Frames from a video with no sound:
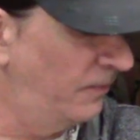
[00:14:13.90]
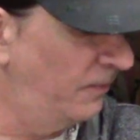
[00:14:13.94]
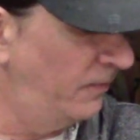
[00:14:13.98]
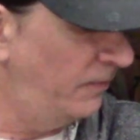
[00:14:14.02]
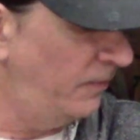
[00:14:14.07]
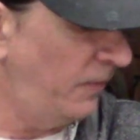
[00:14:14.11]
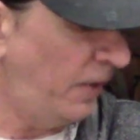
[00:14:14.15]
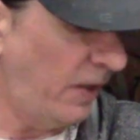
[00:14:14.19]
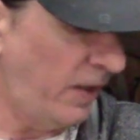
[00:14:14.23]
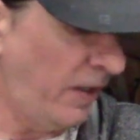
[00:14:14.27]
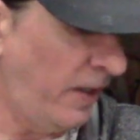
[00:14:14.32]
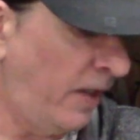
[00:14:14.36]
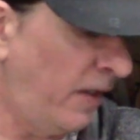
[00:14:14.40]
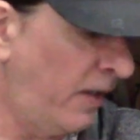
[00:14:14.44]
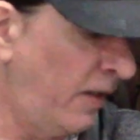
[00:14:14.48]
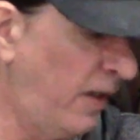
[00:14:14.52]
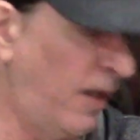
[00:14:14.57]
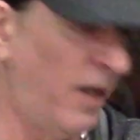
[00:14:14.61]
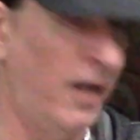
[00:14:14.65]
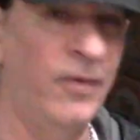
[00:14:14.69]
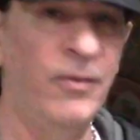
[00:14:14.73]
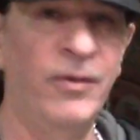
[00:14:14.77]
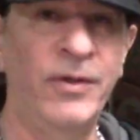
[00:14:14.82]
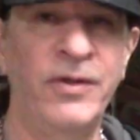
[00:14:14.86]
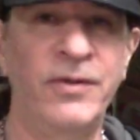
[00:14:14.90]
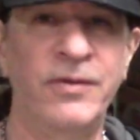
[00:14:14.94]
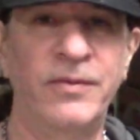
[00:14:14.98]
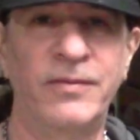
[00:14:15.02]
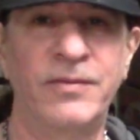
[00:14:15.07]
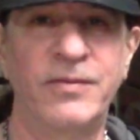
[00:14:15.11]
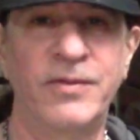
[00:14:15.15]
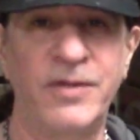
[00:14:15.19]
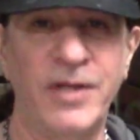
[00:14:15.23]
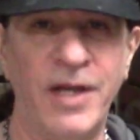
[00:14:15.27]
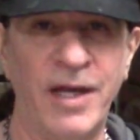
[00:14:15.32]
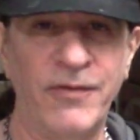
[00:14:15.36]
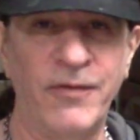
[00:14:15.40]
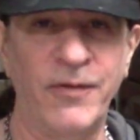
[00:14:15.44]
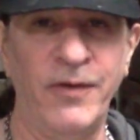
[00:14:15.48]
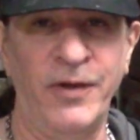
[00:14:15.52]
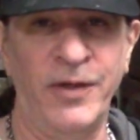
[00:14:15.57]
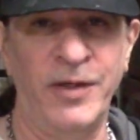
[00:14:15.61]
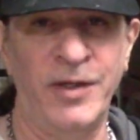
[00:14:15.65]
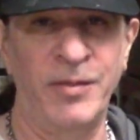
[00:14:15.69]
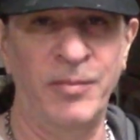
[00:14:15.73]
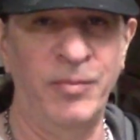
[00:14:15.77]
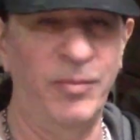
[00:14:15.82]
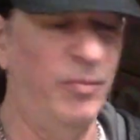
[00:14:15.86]
But yeah, I would
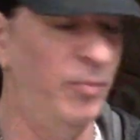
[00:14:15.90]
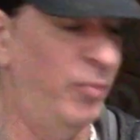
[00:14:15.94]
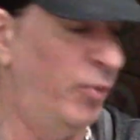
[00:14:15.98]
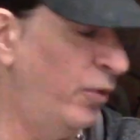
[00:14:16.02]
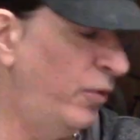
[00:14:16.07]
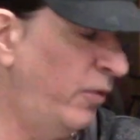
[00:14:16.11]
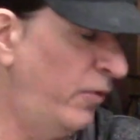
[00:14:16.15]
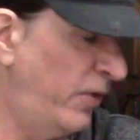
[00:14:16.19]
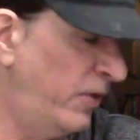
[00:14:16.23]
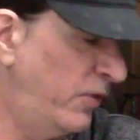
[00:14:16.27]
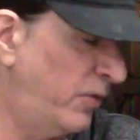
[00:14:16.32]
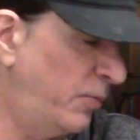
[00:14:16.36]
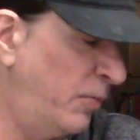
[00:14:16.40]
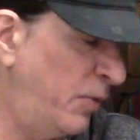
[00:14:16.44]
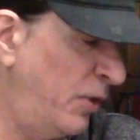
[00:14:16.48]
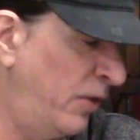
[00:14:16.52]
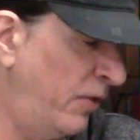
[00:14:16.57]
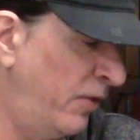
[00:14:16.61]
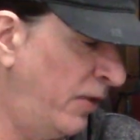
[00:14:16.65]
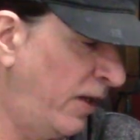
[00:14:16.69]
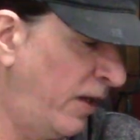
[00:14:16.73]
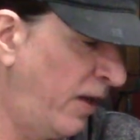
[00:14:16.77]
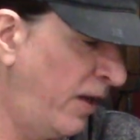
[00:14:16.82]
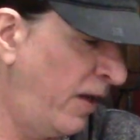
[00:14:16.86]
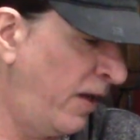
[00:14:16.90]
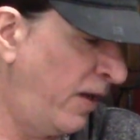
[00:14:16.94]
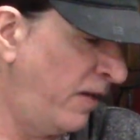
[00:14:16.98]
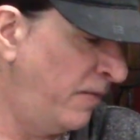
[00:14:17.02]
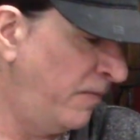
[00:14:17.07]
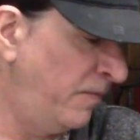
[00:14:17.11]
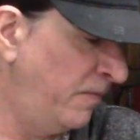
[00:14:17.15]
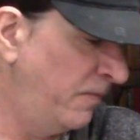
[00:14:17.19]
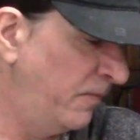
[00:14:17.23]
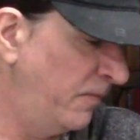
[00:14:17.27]
definitely brew this beer again.